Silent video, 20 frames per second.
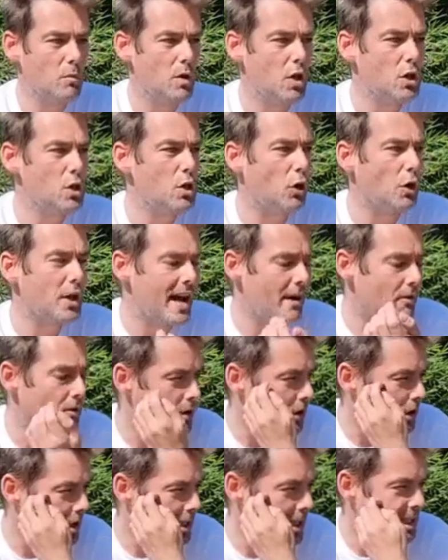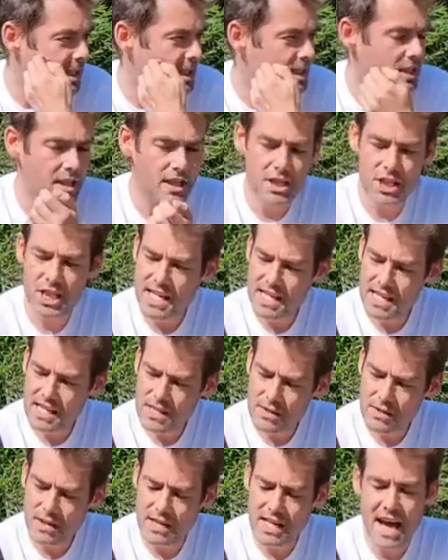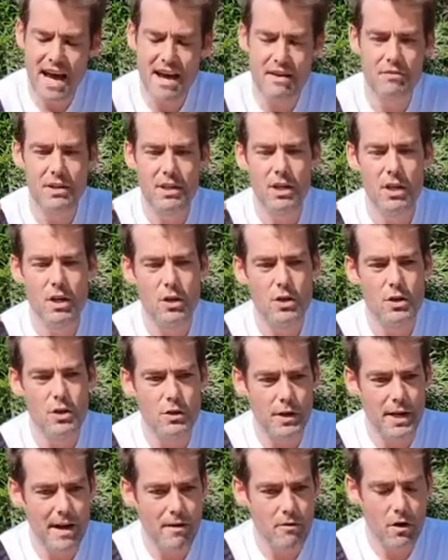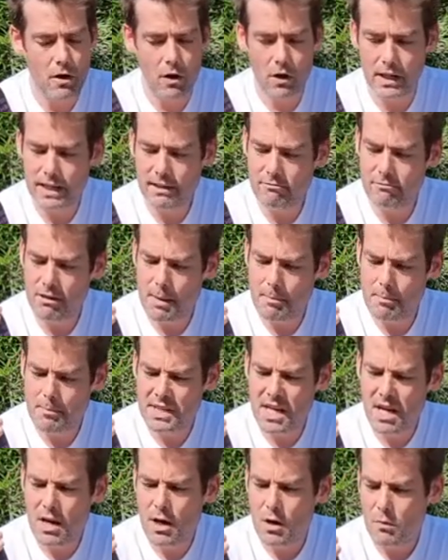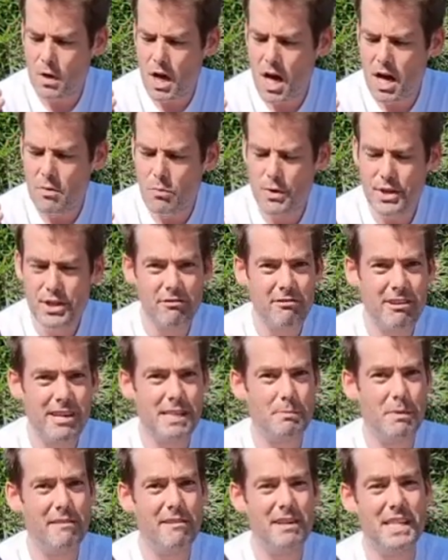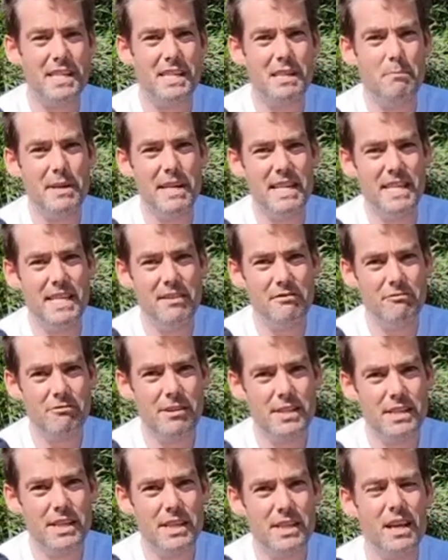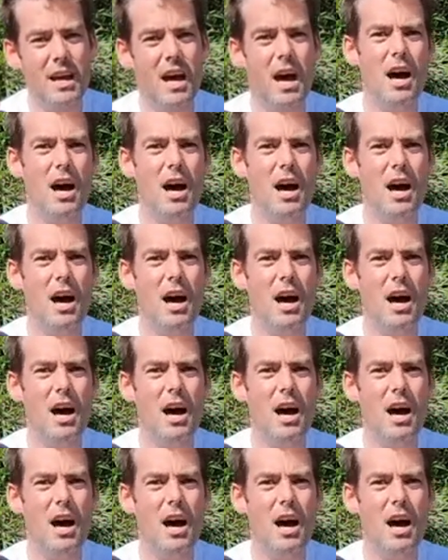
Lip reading: non-alcoholic gins, you can have non-alcoholic rums. With 3 Spirit it's a bit different.